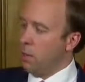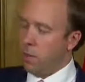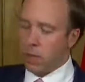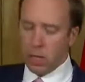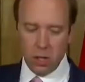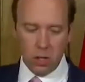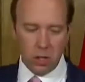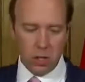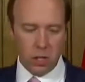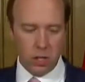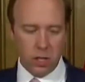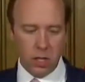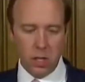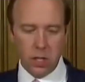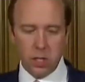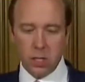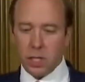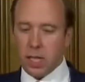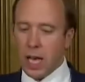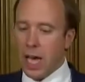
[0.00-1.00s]
because
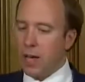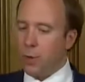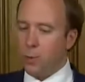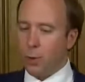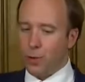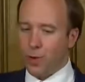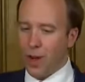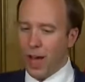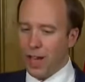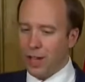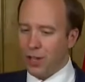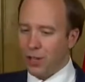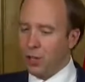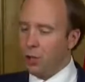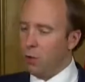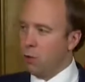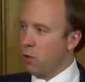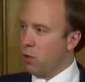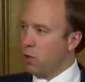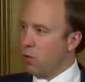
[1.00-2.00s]
today we've had
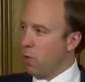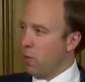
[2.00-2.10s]
news